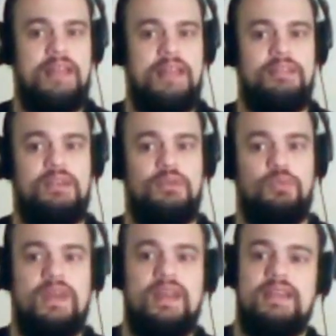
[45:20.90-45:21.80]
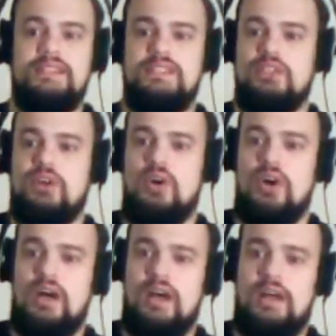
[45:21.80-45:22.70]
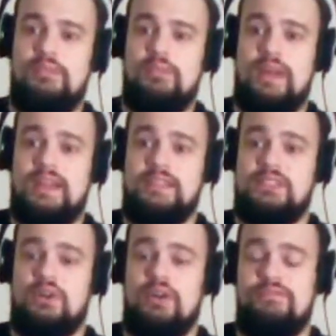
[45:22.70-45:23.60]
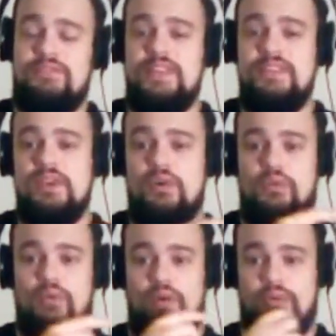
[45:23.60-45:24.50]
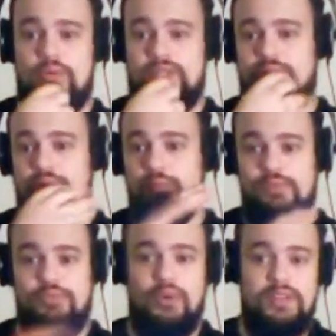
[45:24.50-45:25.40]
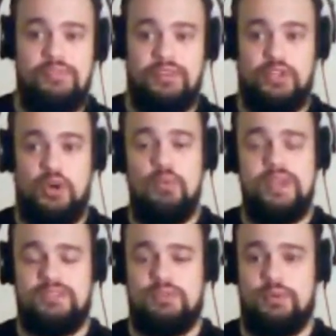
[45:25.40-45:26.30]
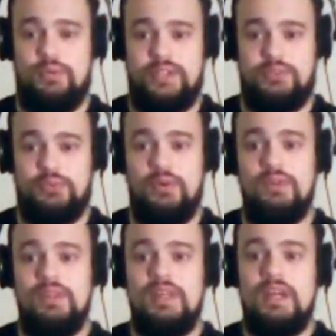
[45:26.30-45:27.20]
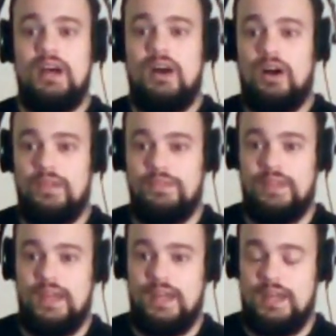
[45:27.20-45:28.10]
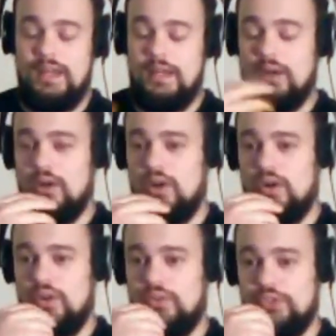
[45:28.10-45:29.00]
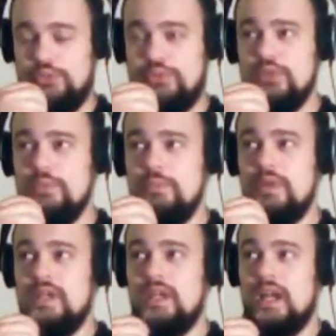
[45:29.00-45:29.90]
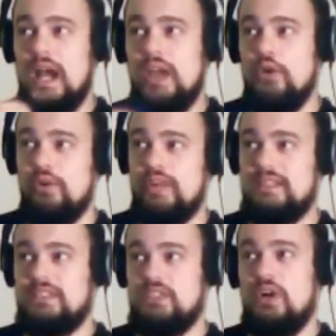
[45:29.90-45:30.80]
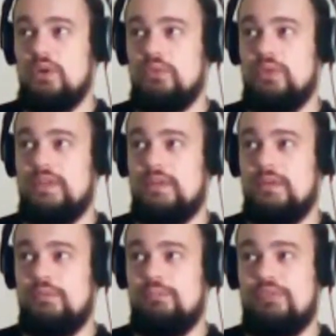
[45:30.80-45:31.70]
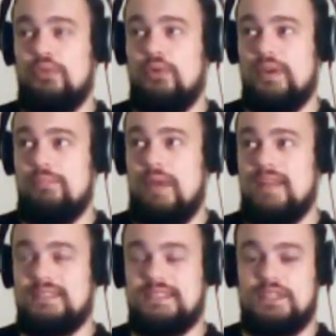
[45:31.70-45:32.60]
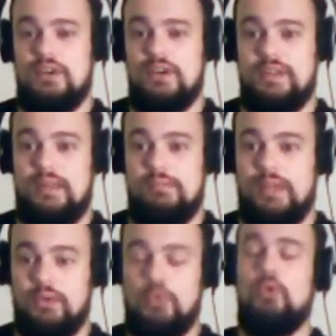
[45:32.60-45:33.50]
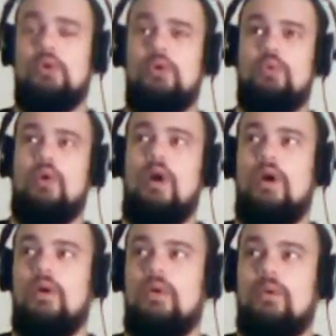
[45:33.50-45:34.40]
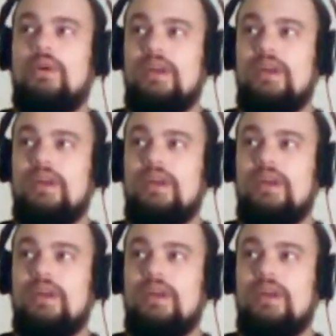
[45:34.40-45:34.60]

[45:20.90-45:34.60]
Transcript: And when I saw a video of a ritual before even going to a ritual on YouTube, I heard that song before the band started. I'm like, whoa.